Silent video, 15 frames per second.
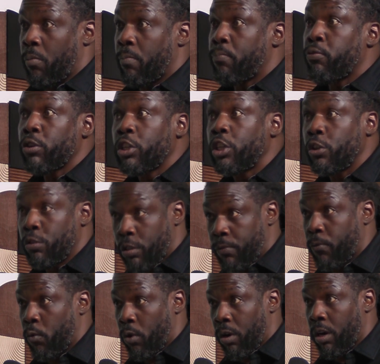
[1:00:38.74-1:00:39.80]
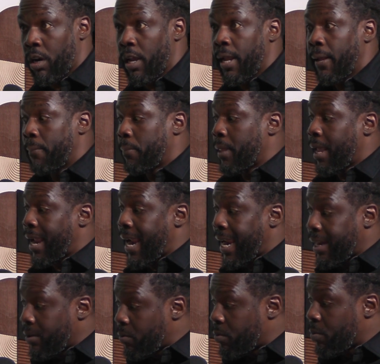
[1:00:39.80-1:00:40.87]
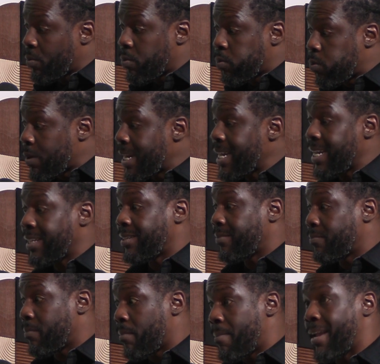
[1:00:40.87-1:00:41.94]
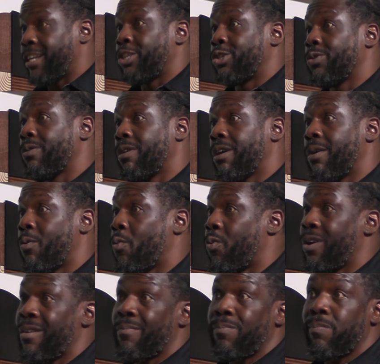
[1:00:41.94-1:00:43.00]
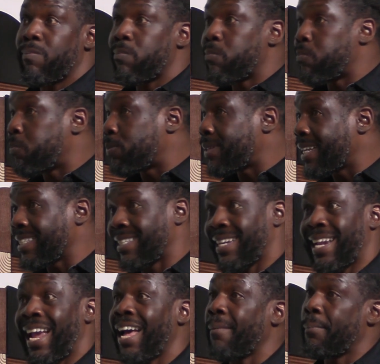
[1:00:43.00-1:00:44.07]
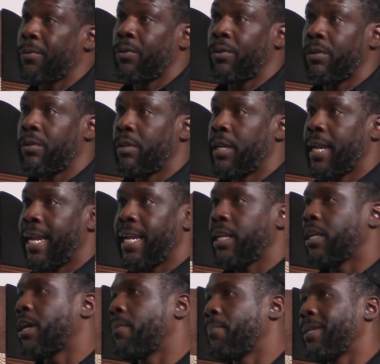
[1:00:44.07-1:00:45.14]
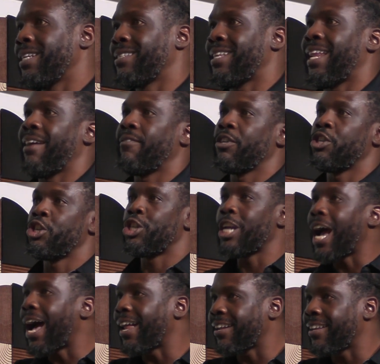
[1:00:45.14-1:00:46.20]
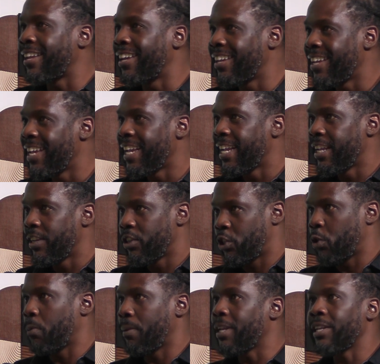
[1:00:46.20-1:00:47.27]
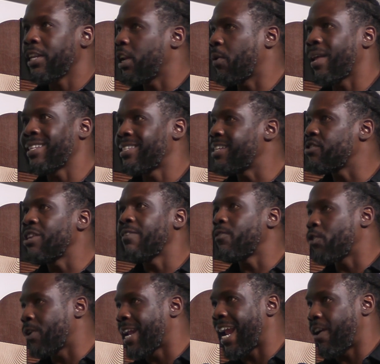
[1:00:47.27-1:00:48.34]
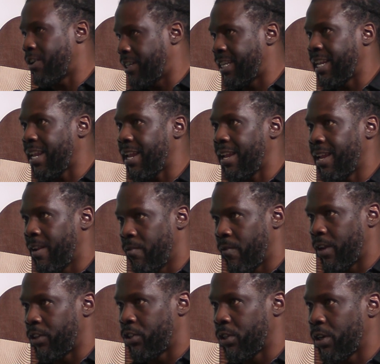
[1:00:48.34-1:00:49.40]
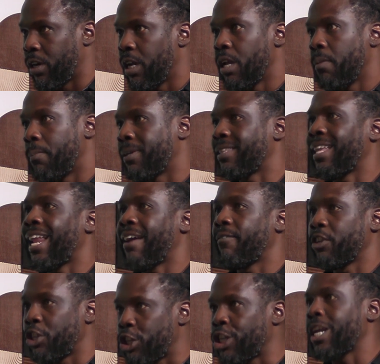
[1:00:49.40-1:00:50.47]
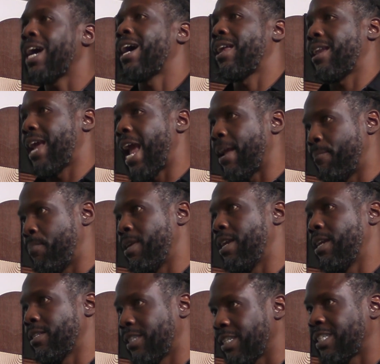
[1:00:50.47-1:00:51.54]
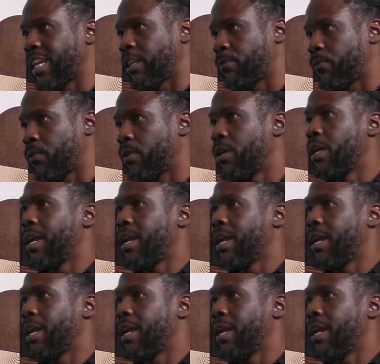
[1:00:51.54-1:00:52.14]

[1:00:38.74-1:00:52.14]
produce for, and we need to make sure we're placing capital in companies that have a shot to be, there's never a guarantee in venture, but that have a shot at being successful.